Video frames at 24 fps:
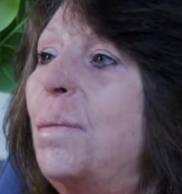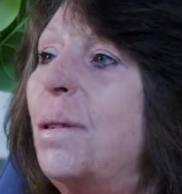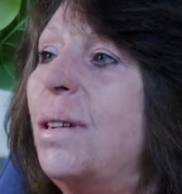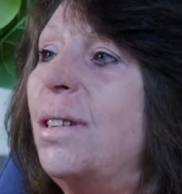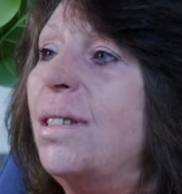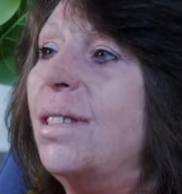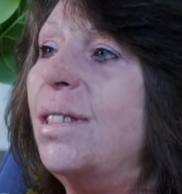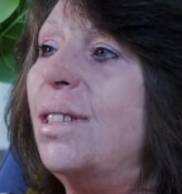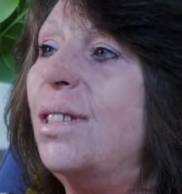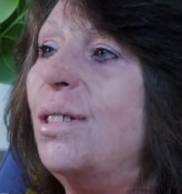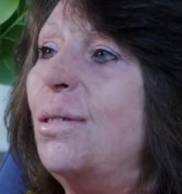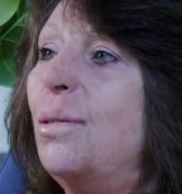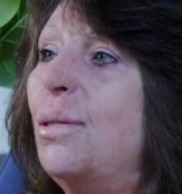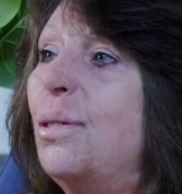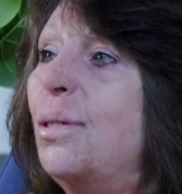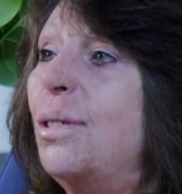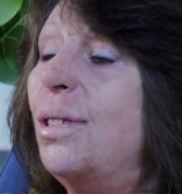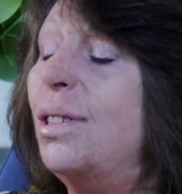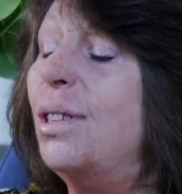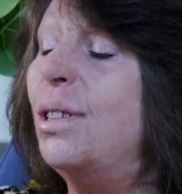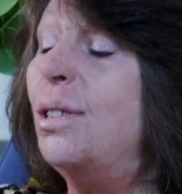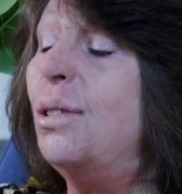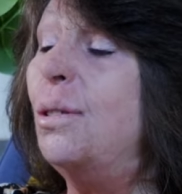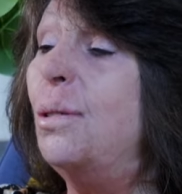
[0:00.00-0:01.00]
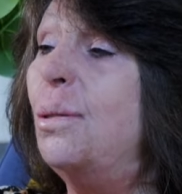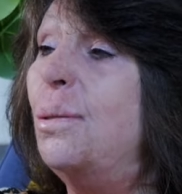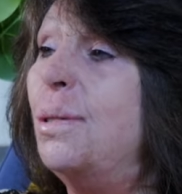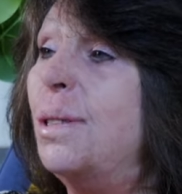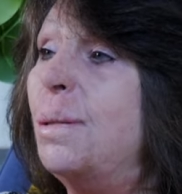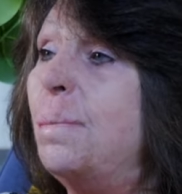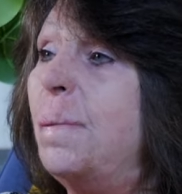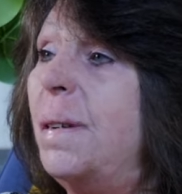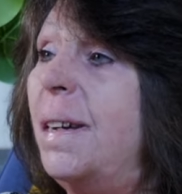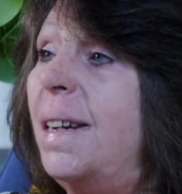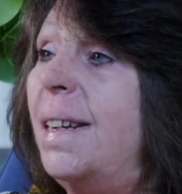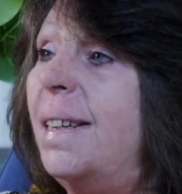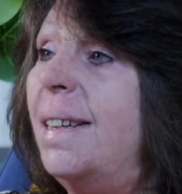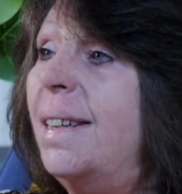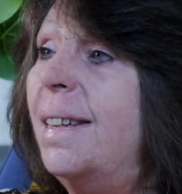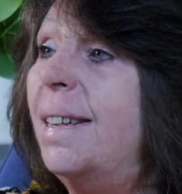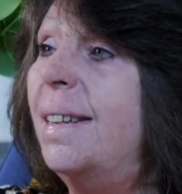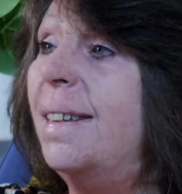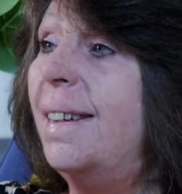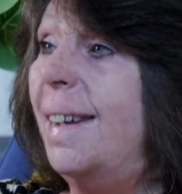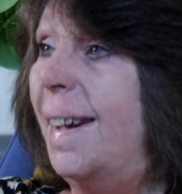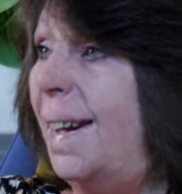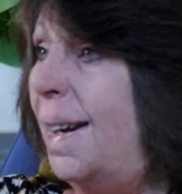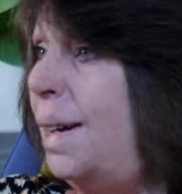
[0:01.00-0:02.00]
because it's always been
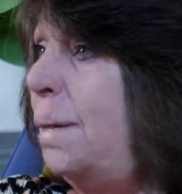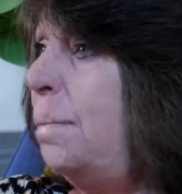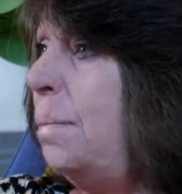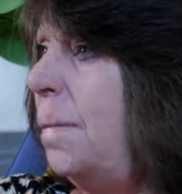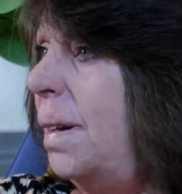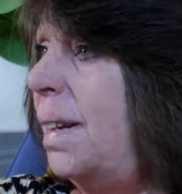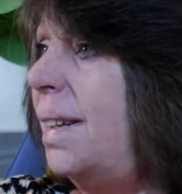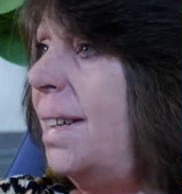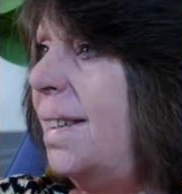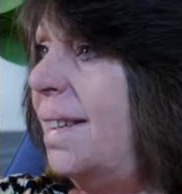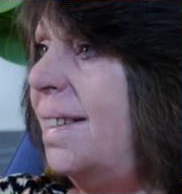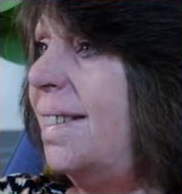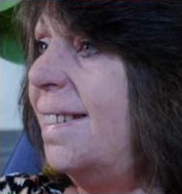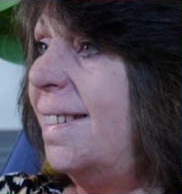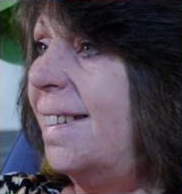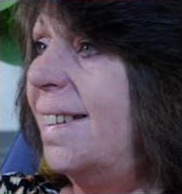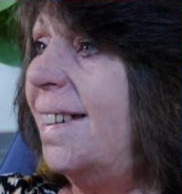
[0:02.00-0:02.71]
in me.